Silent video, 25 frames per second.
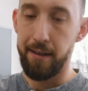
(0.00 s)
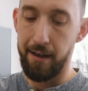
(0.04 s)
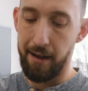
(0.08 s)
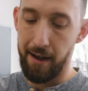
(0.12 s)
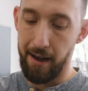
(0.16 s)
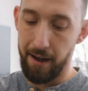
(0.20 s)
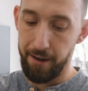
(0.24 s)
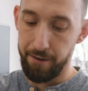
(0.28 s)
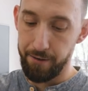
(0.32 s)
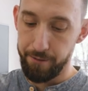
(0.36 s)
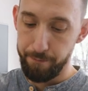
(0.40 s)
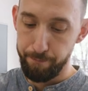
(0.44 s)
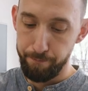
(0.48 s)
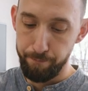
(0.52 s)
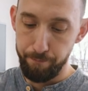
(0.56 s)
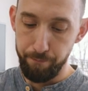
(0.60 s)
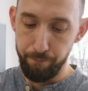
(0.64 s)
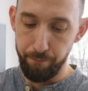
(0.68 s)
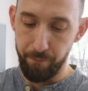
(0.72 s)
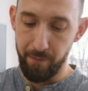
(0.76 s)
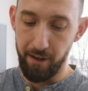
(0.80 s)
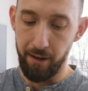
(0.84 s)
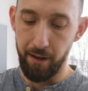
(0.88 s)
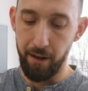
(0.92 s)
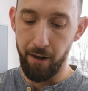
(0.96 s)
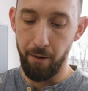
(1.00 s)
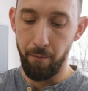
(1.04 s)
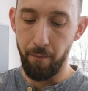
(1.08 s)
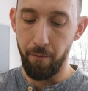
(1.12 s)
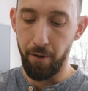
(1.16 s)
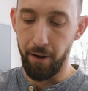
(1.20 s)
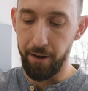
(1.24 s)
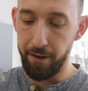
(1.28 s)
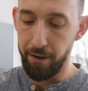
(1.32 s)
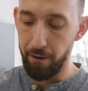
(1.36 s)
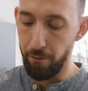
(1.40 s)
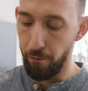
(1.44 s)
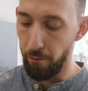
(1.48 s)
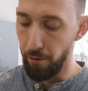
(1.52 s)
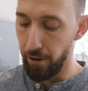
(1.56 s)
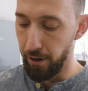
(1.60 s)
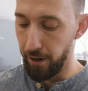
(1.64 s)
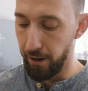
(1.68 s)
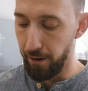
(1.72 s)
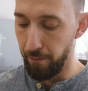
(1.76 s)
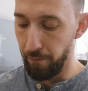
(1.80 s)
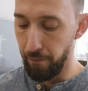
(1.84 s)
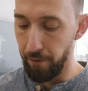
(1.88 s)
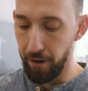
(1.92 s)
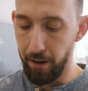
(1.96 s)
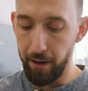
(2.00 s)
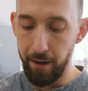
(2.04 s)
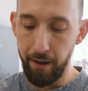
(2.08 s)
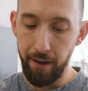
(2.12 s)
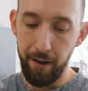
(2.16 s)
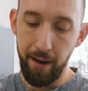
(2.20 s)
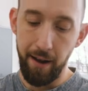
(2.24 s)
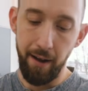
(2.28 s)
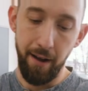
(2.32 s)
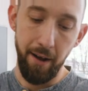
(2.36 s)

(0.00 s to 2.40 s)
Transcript: and um, the um, uh,